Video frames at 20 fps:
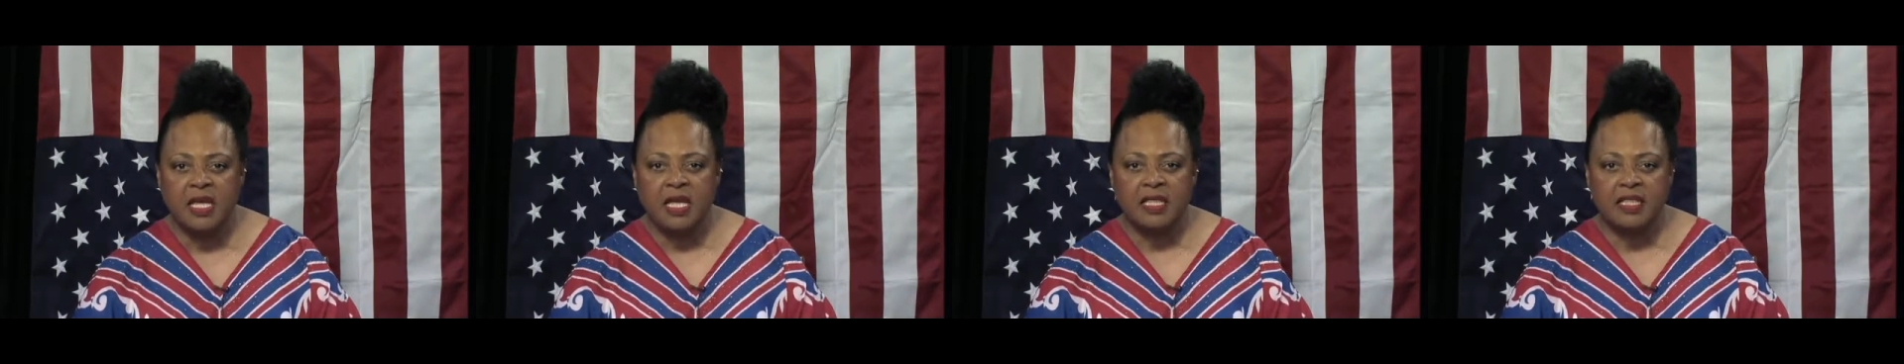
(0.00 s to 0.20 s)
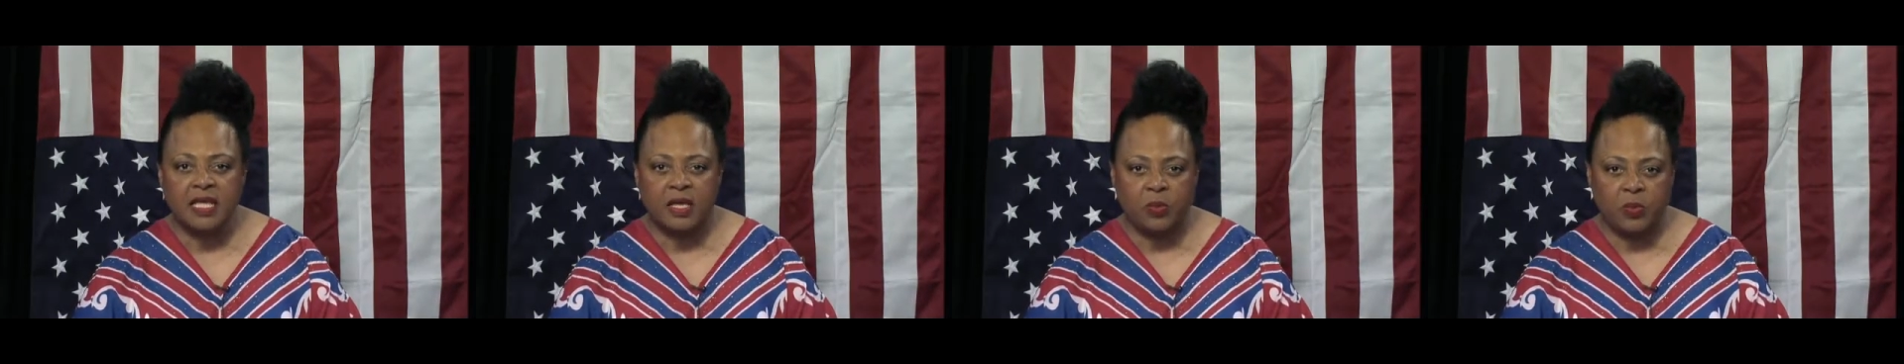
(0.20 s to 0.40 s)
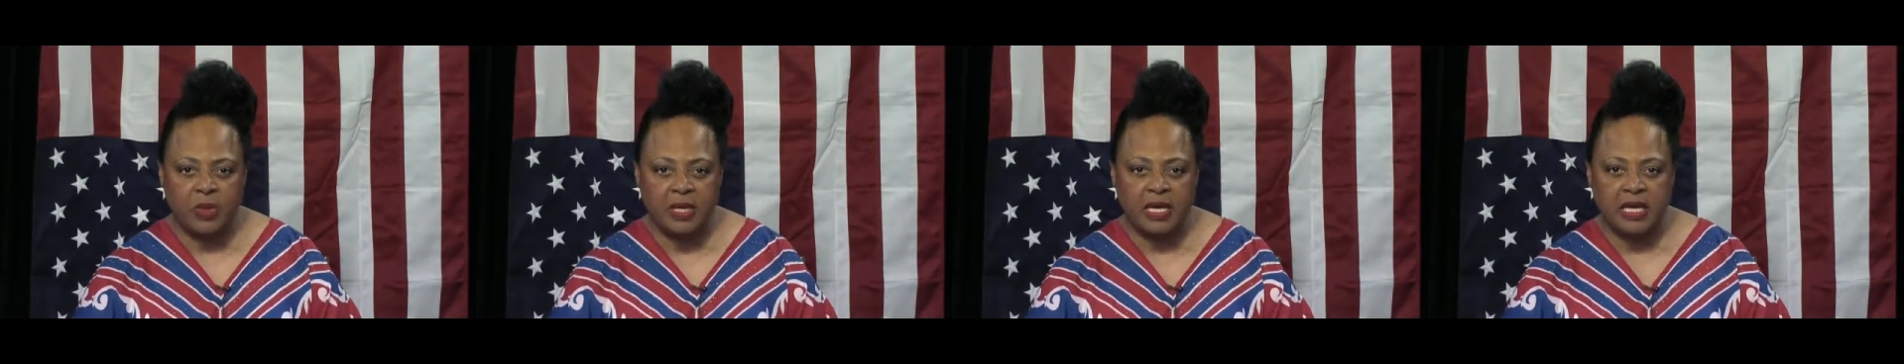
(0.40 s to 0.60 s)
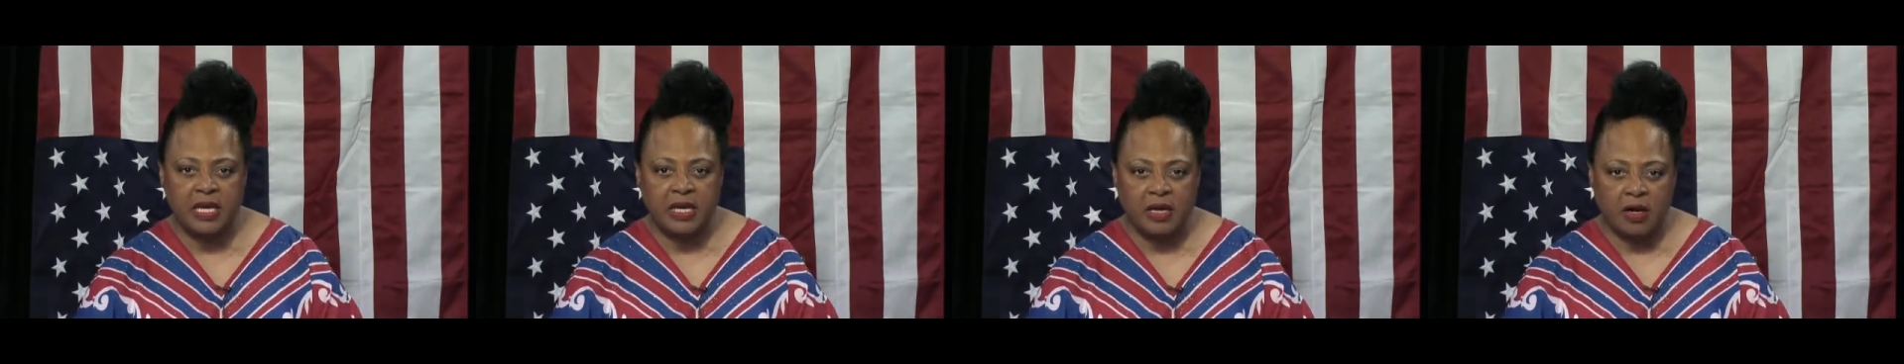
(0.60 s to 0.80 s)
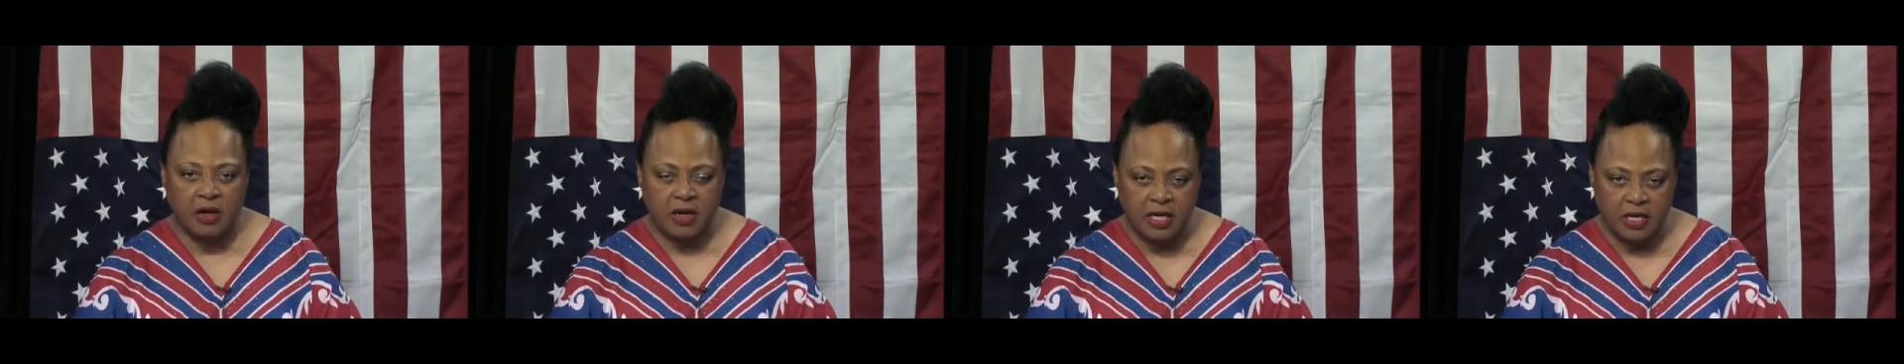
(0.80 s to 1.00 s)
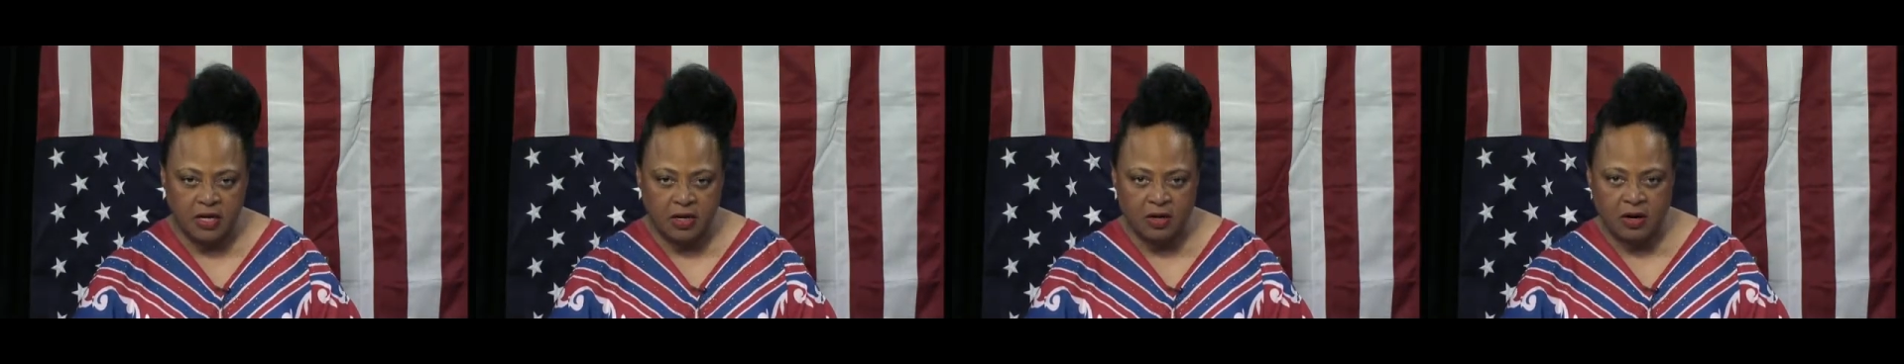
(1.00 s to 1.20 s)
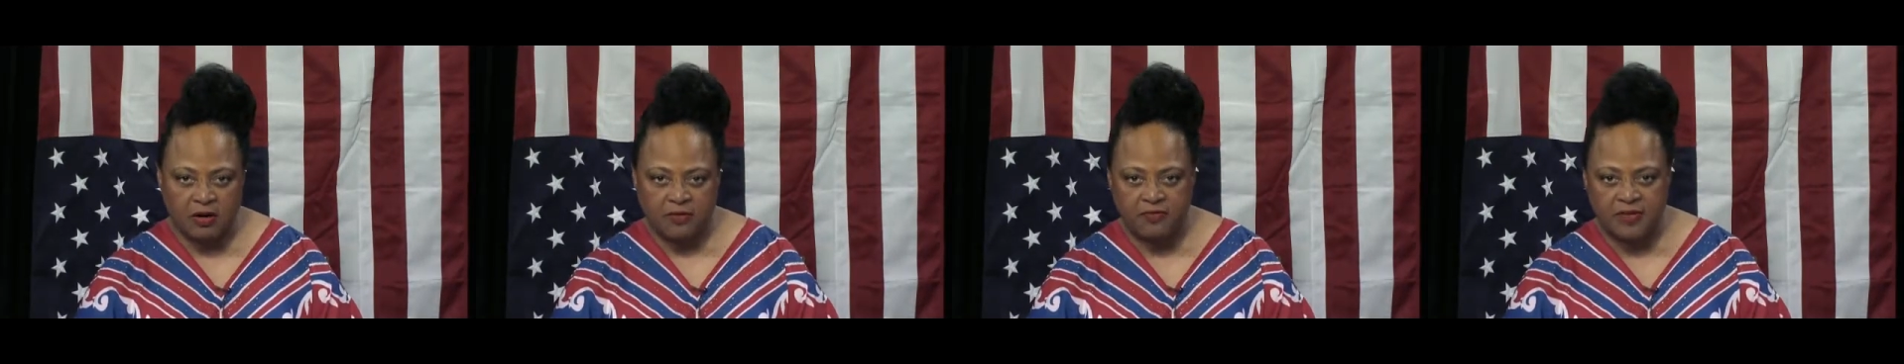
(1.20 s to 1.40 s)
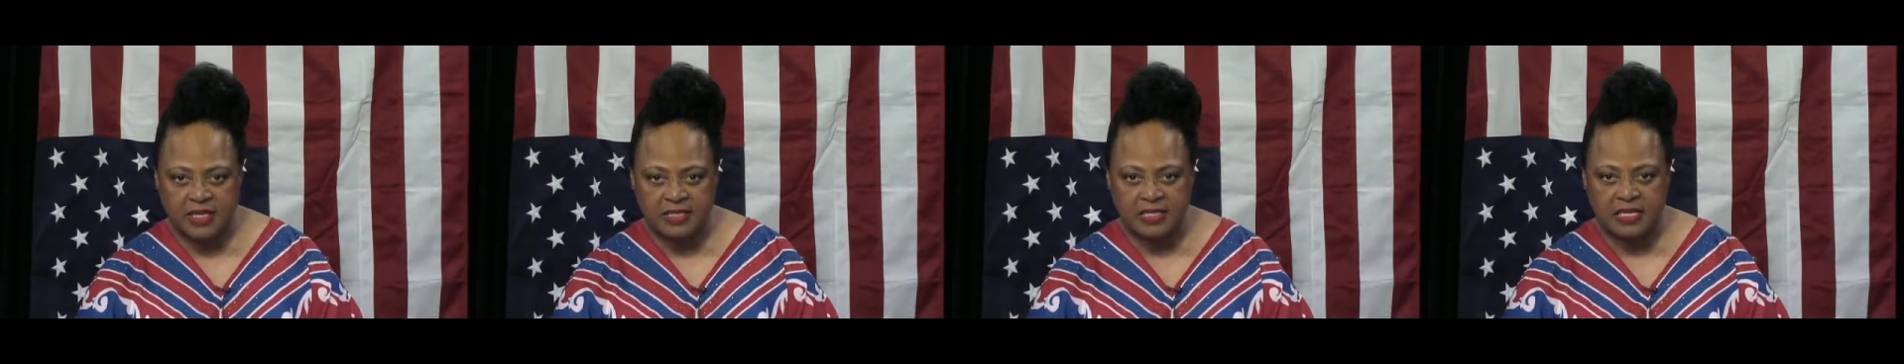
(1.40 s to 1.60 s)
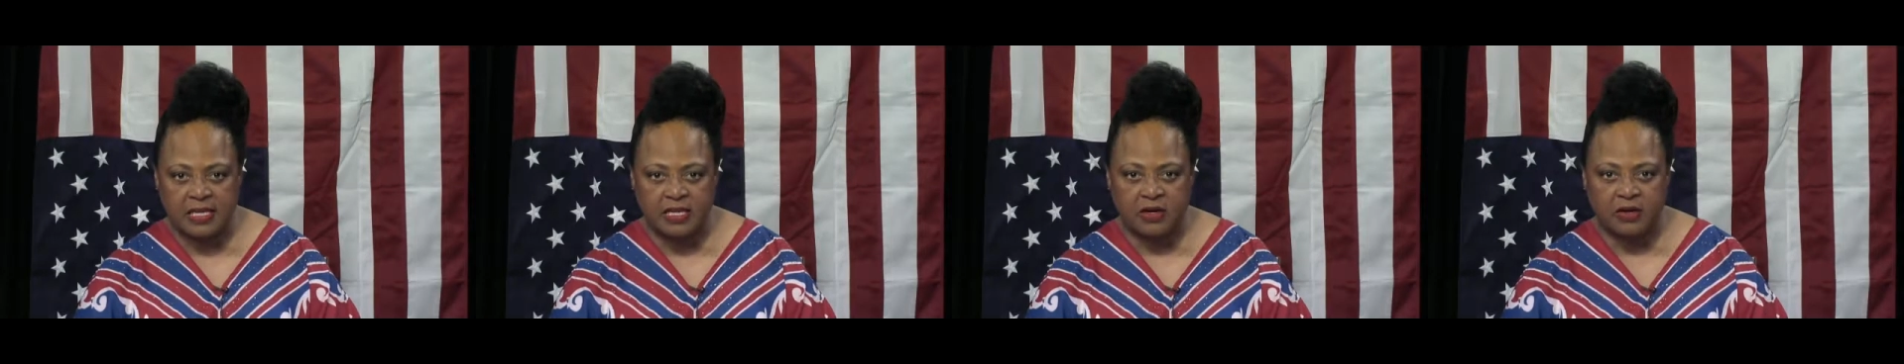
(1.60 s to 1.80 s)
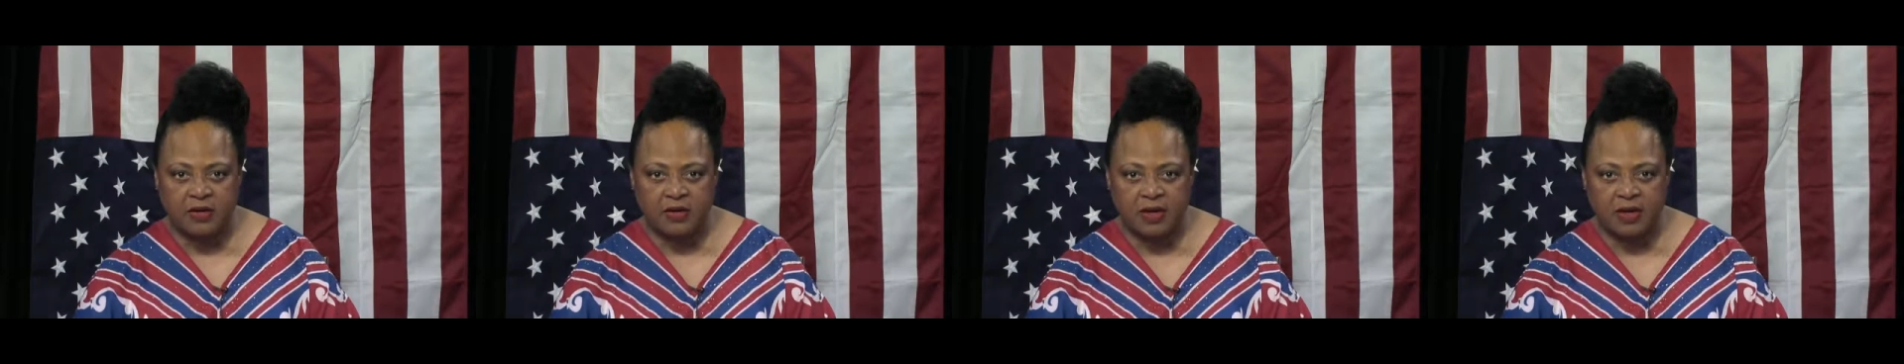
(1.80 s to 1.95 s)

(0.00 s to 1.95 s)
that we here are facing here in